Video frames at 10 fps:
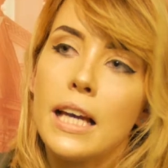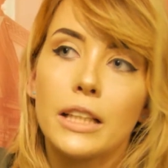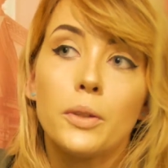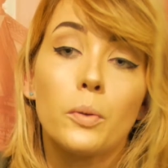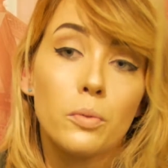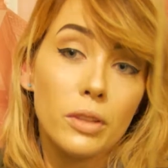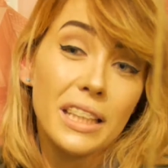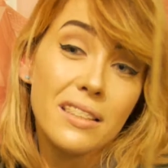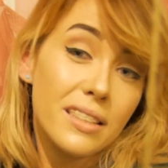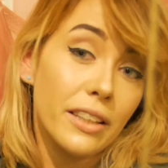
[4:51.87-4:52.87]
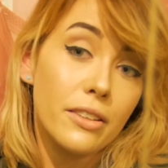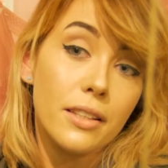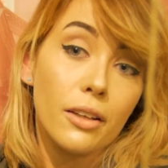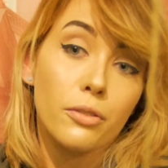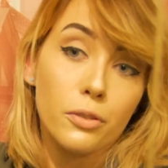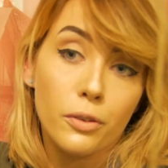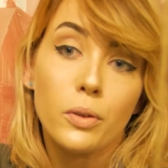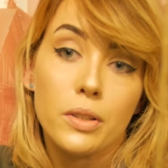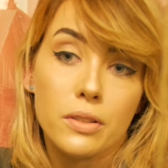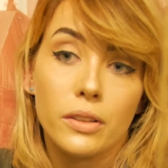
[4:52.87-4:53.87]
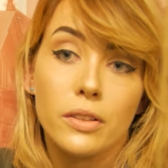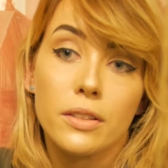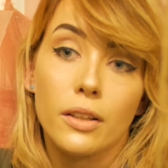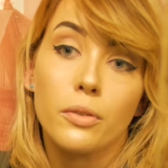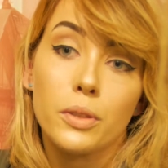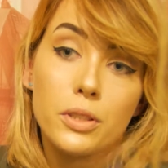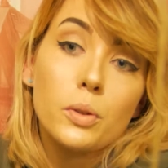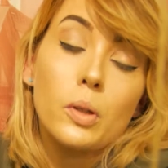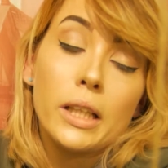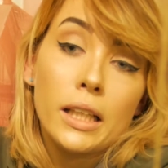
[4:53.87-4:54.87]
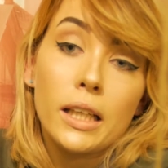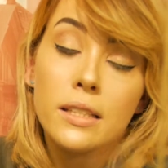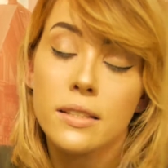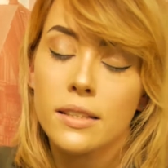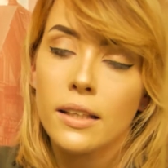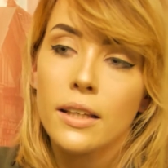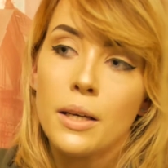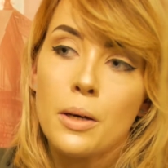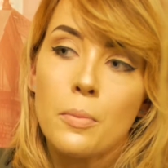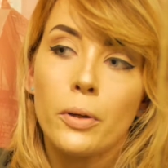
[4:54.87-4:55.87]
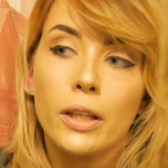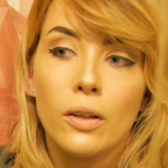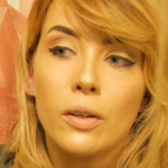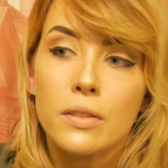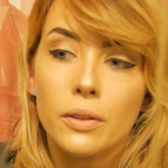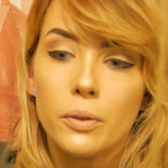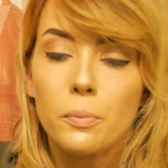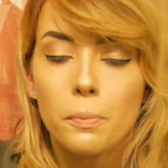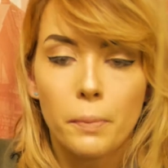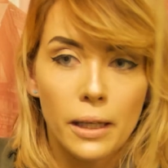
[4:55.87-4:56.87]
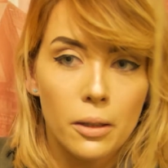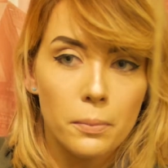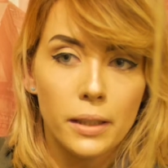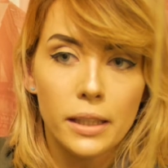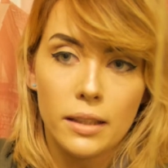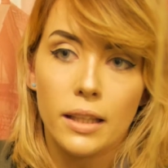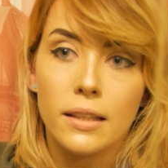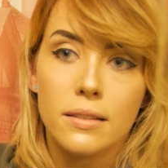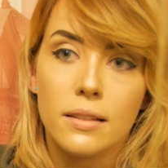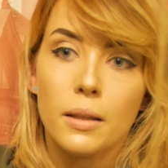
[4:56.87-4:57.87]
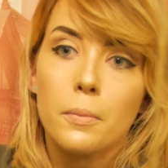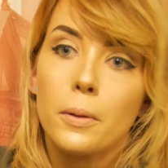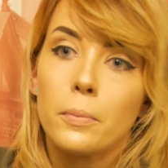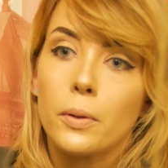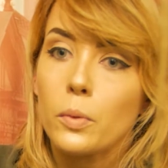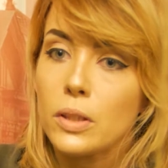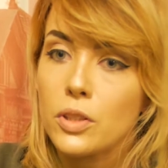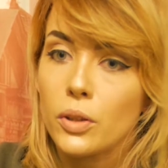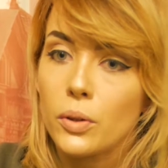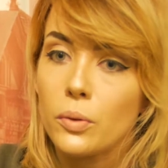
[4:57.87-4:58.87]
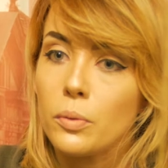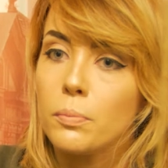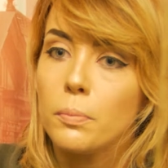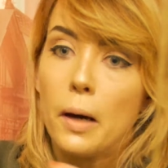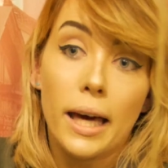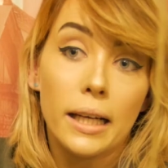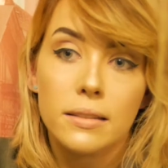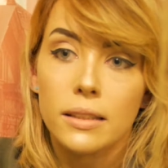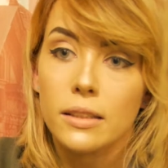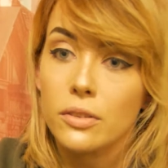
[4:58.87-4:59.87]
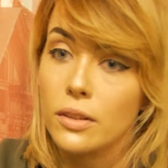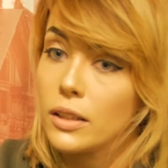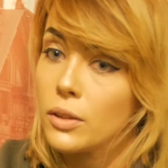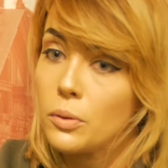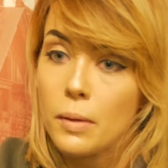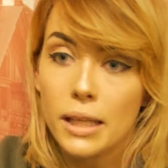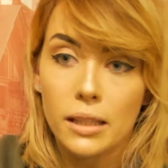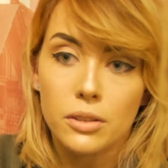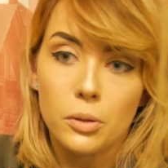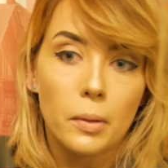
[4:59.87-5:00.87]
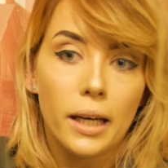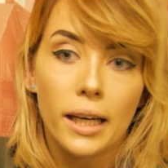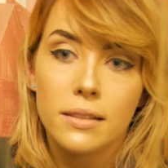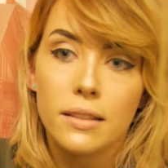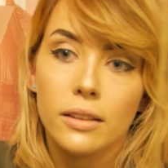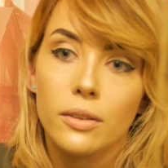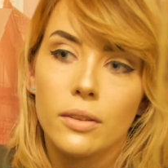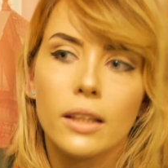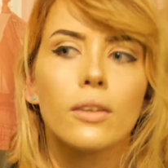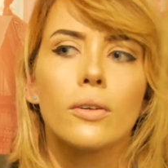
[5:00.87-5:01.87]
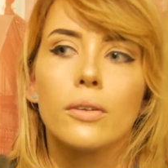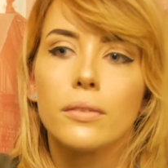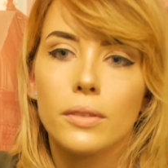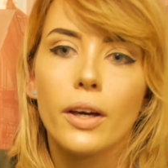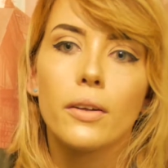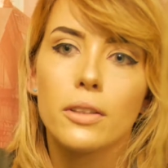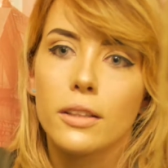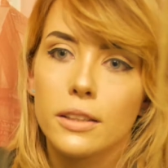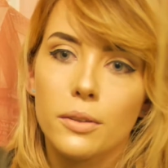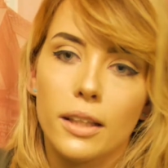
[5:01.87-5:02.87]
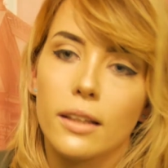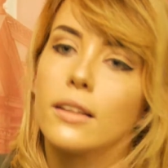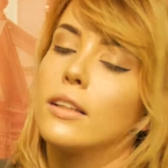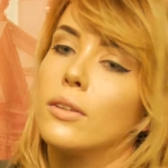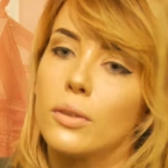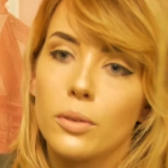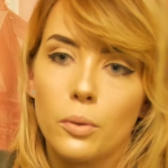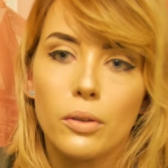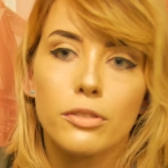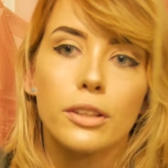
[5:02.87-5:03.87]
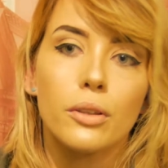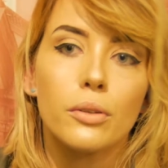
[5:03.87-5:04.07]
And you won't really see yourself or focus on yourself, which is quite nice. But you'll also pick up little things that the puppet will do by accident, or that you'll make it do by accident. You'll think, oh, well, how did I do that? And you'll go over it and